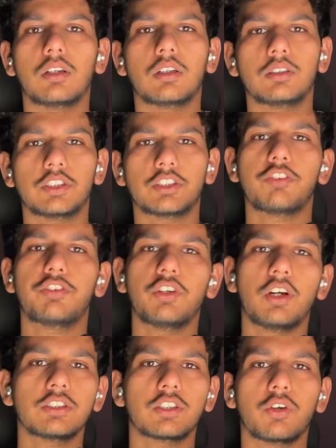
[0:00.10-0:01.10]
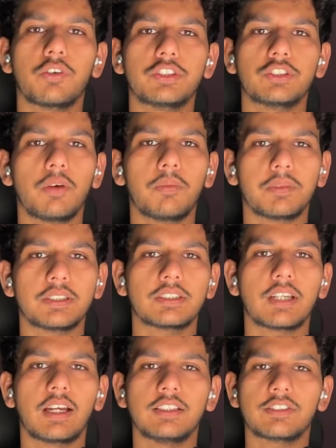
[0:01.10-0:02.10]
Just a few hours ago, we saw
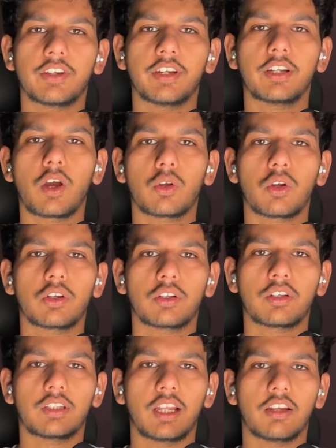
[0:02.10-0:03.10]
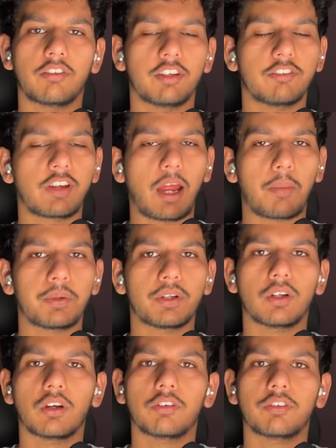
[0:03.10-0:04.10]
missiles raining down on Tel Aviv,
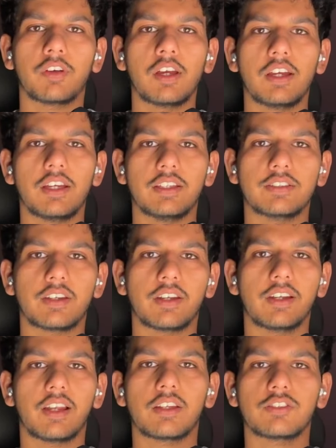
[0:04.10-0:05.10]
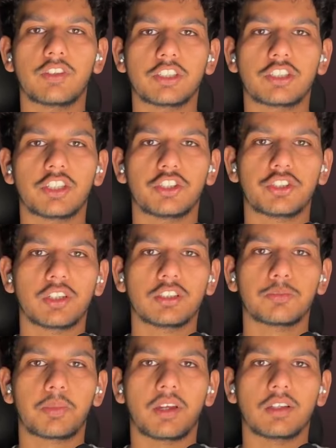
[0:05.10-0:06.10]
capital of Israel, as West Asia
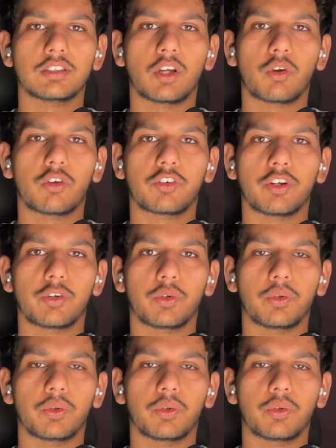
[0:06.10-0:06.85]
spirals out of control.